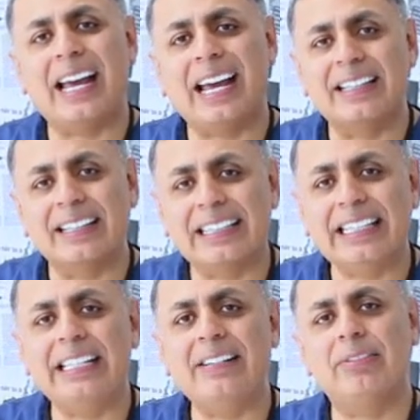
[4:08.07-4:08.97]
and
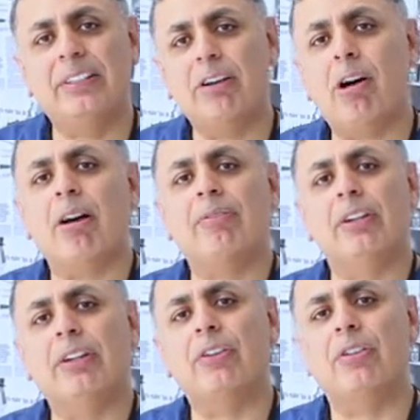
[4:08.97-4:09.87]
leave the
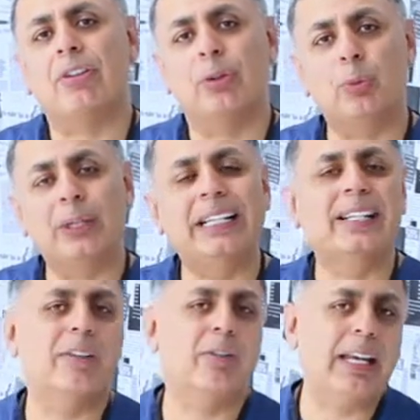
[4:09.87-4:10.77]
office
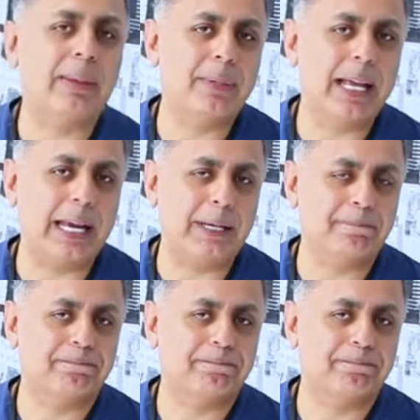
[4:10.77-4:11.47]
within the same day.